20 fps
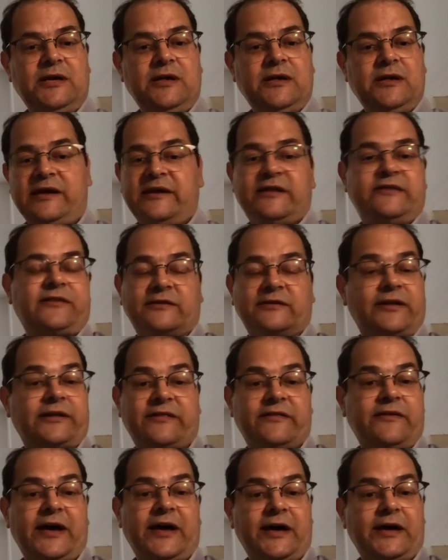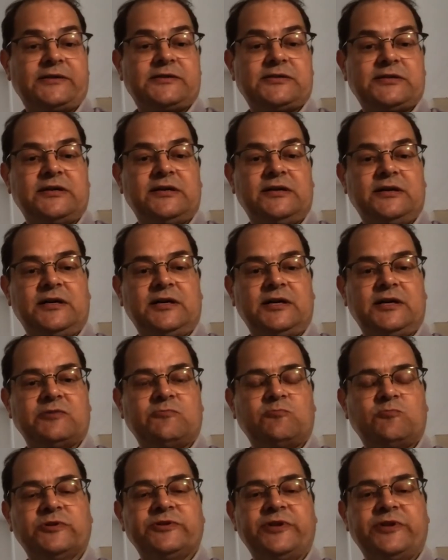anything like that
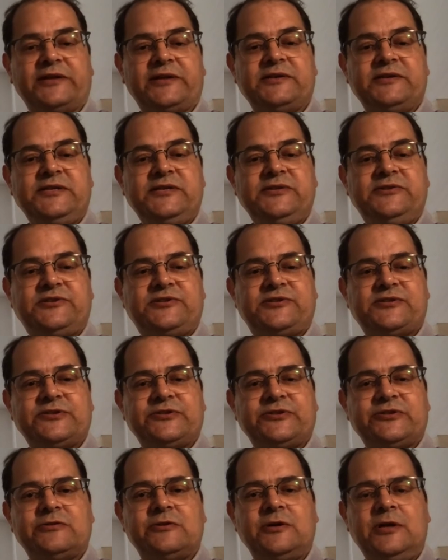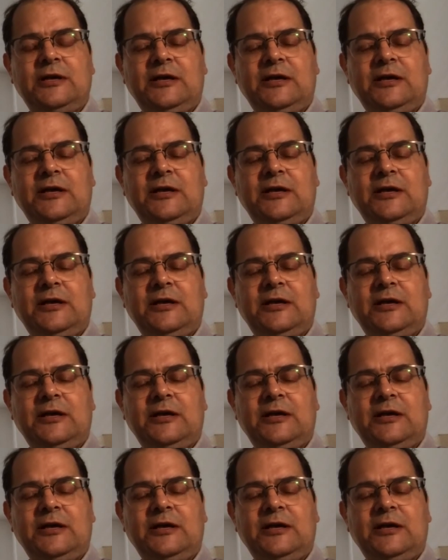will not need to,